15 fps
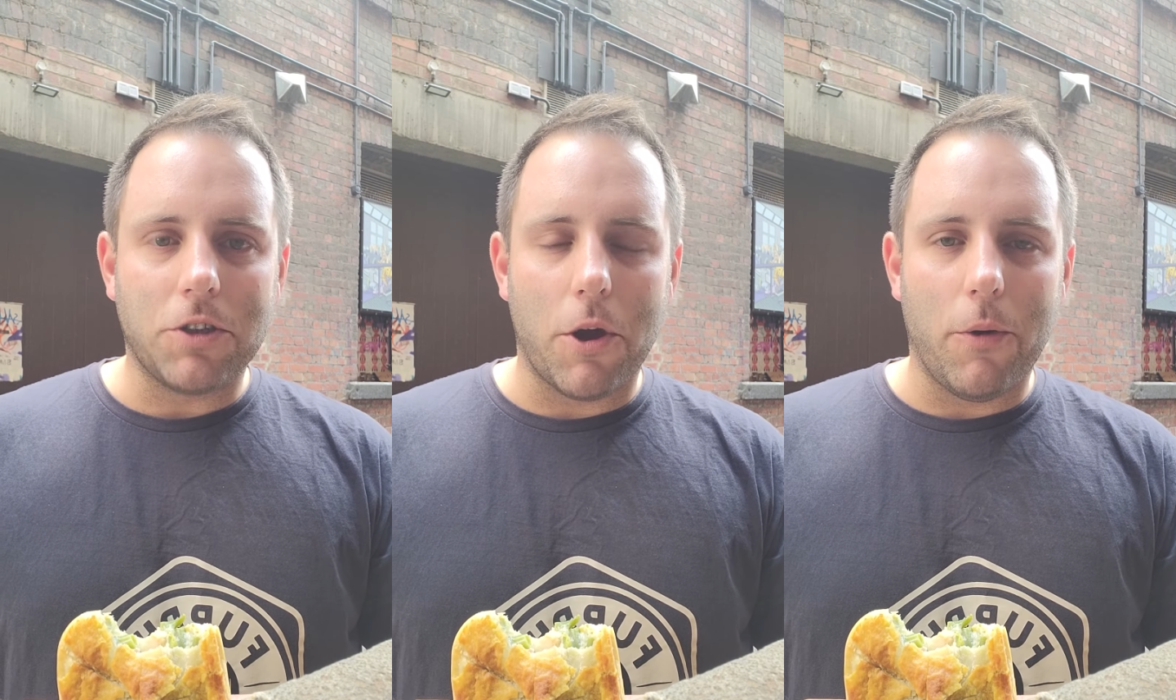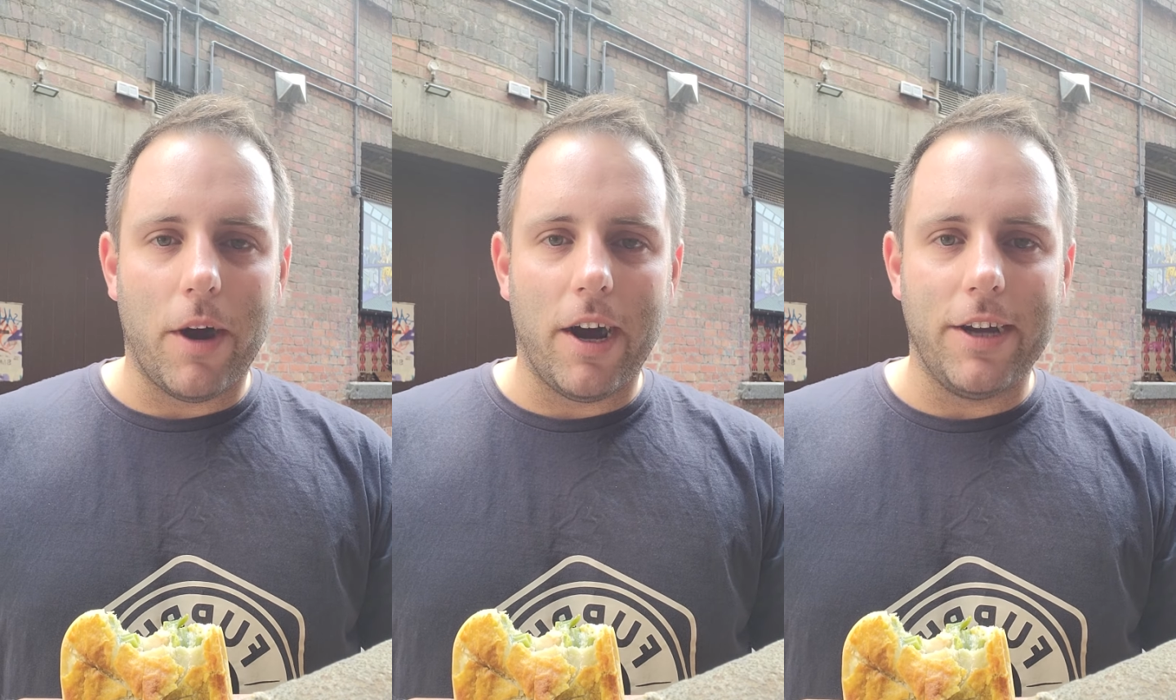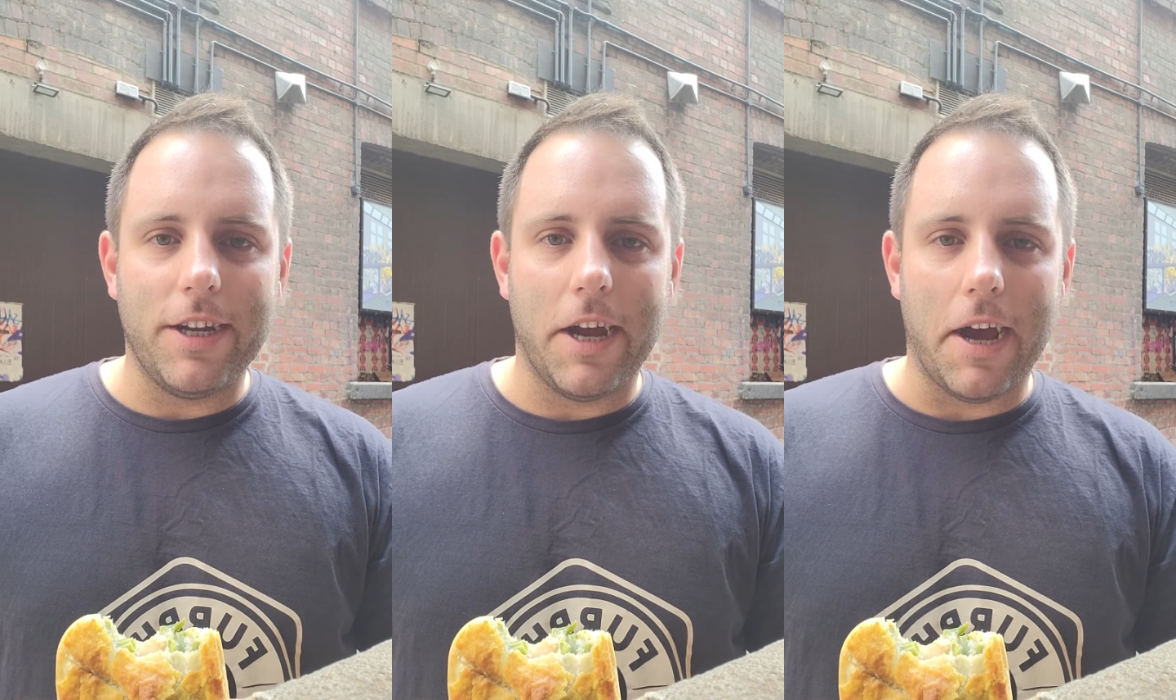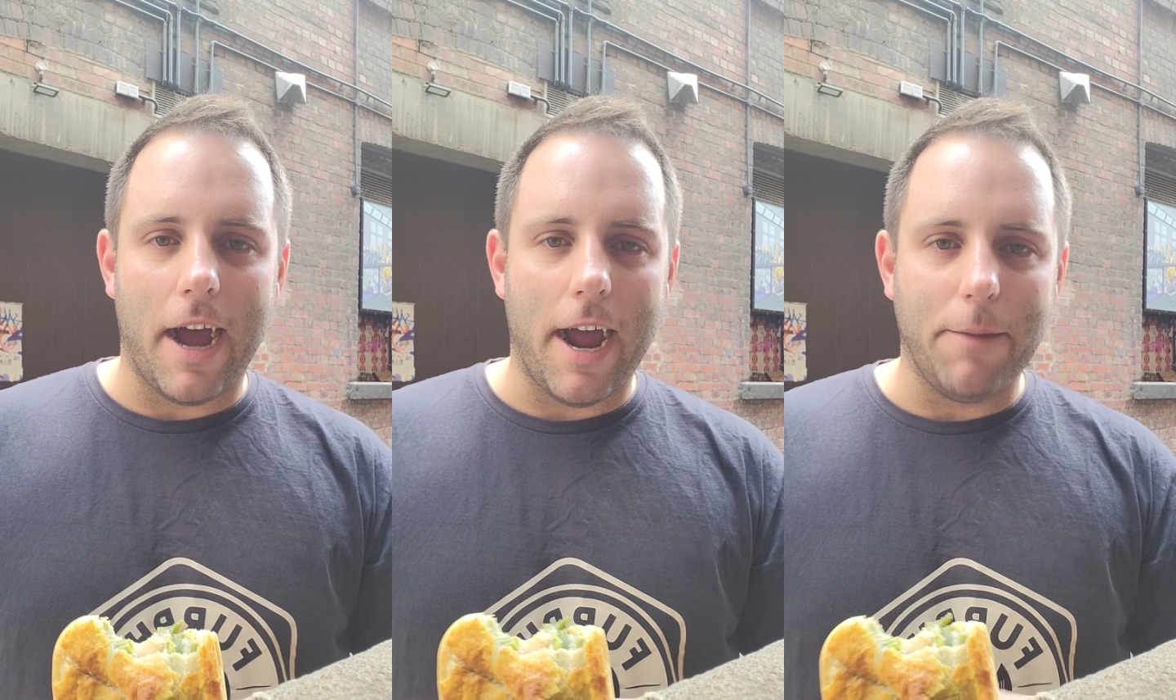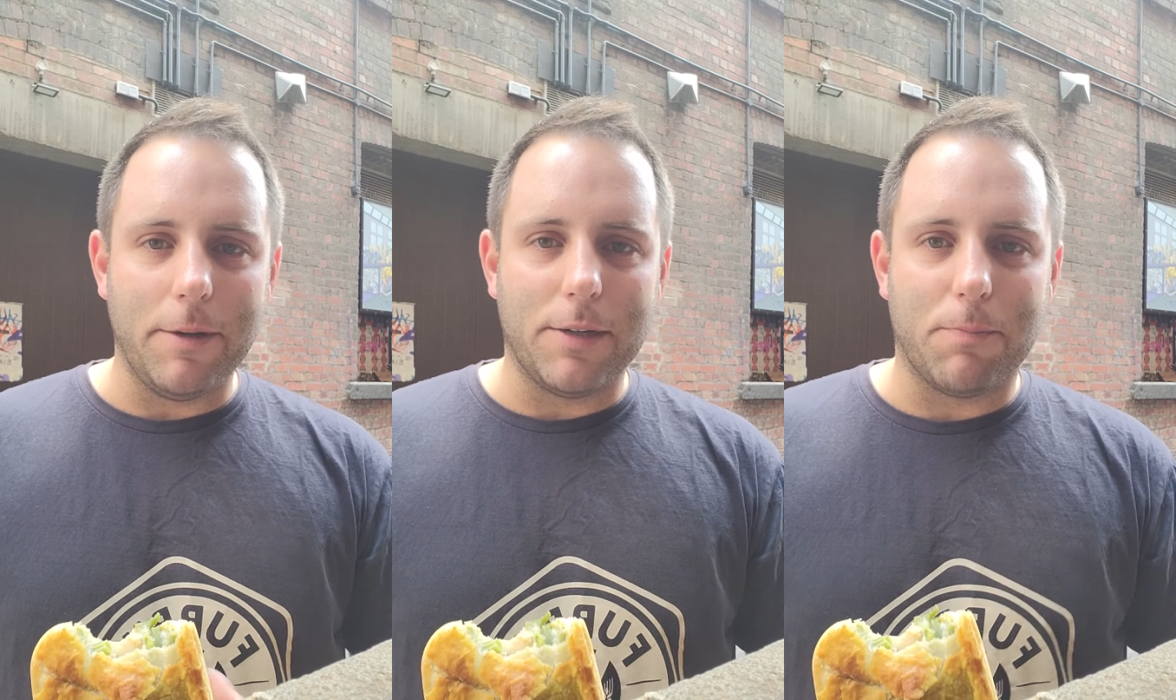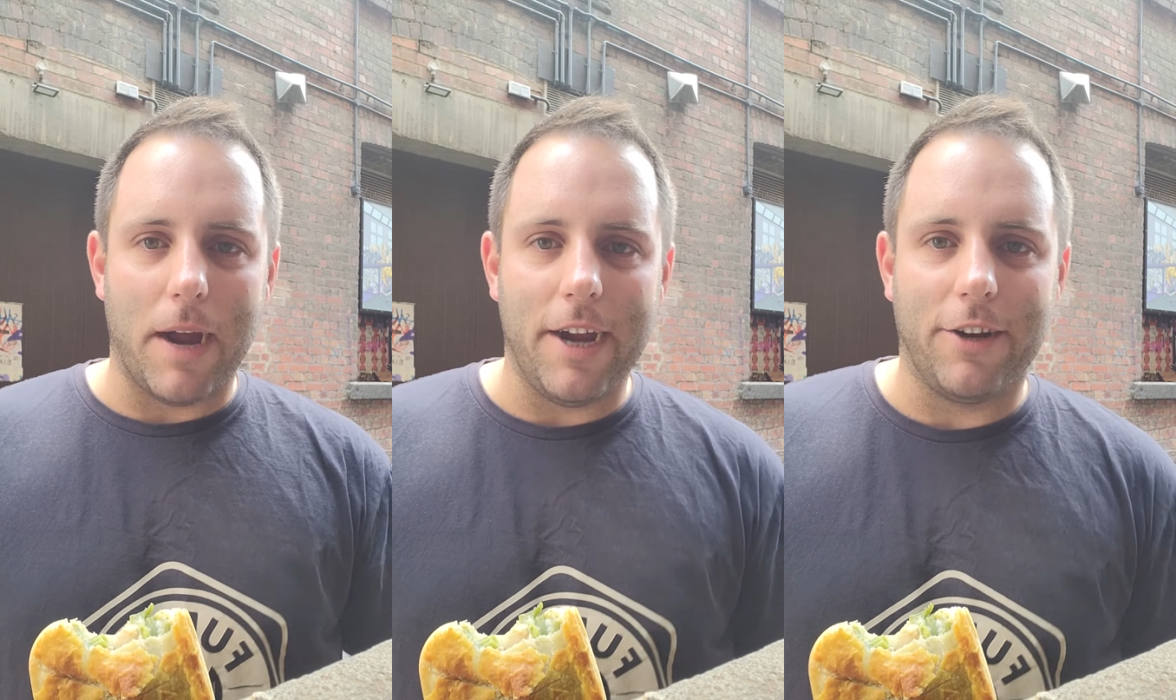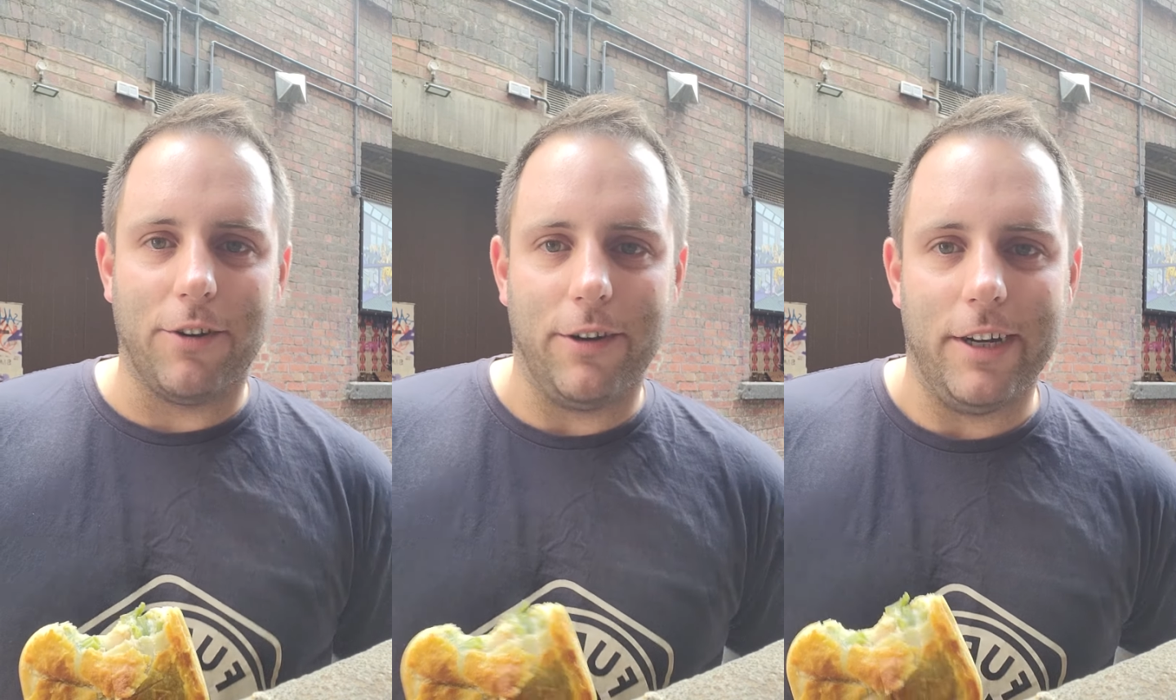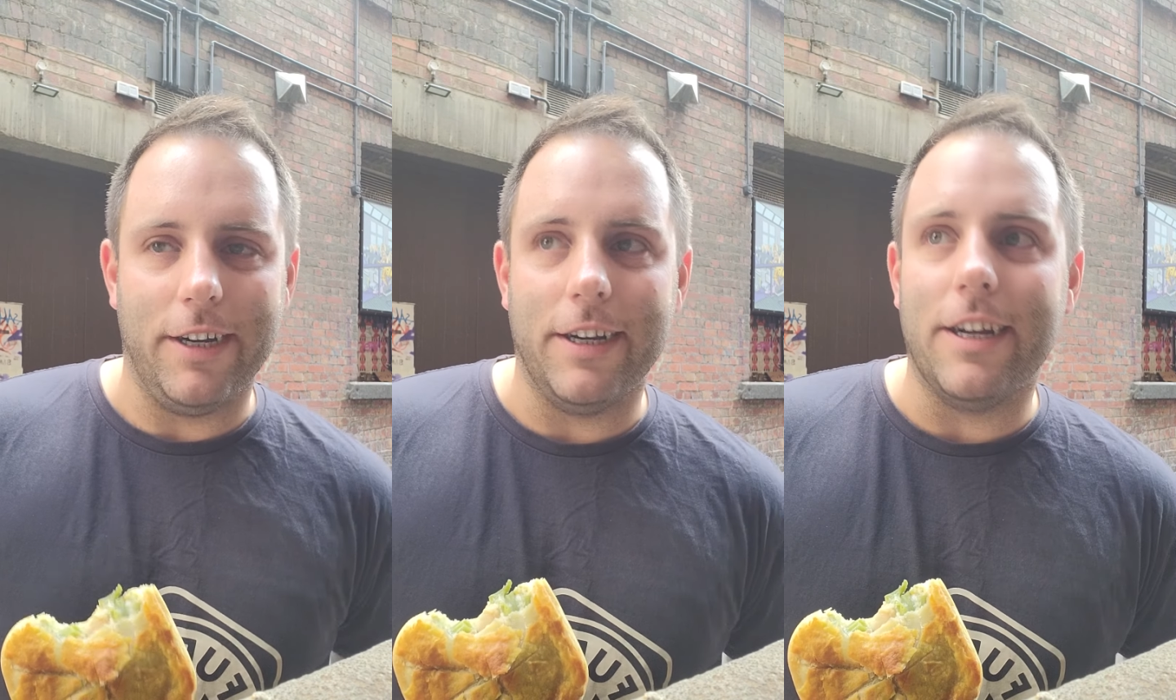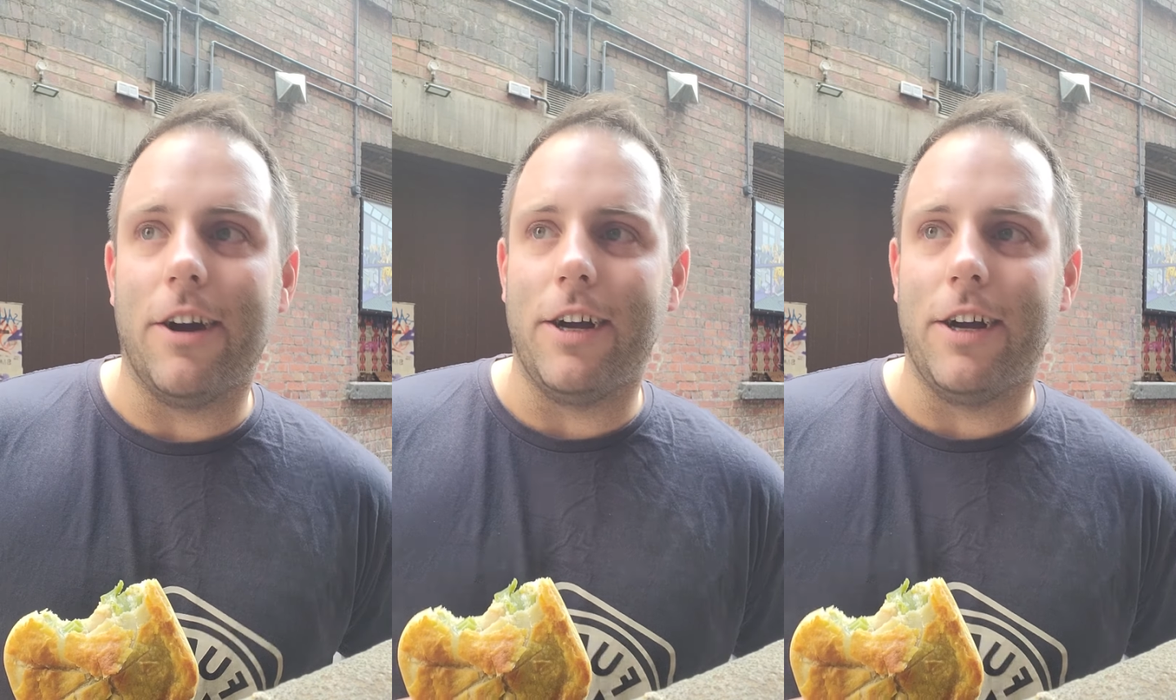So yeah, Amie's Bakery